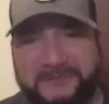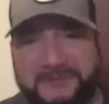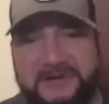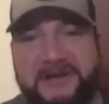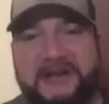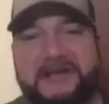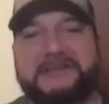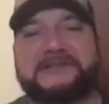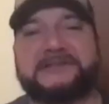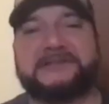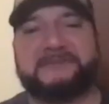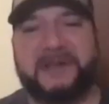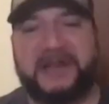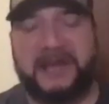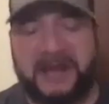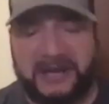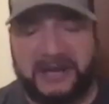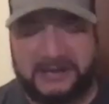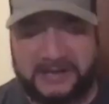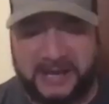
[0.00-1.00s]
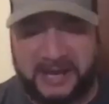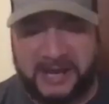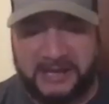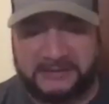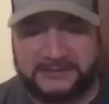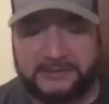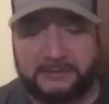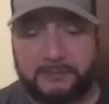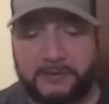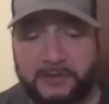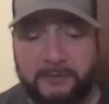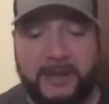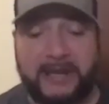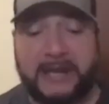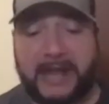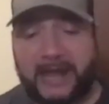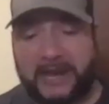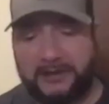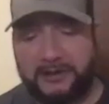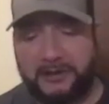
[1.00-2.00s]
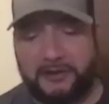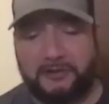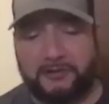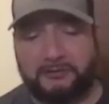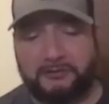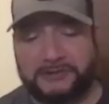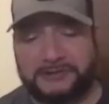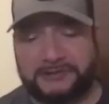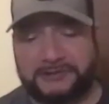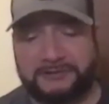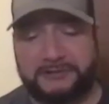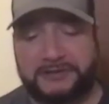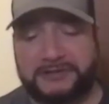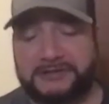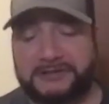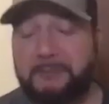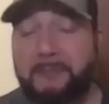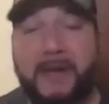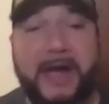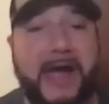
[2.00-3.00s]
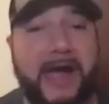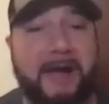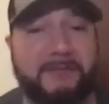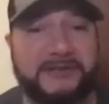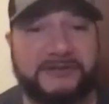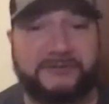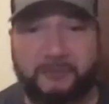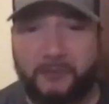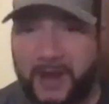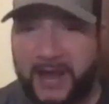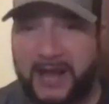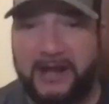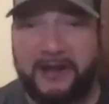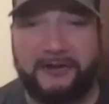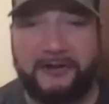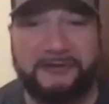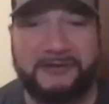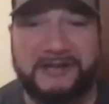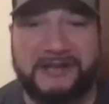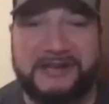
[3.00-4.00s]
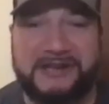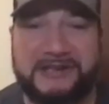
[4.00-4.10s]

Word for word: awesome. And uh, some of you may not know, Crystal is a mom as well.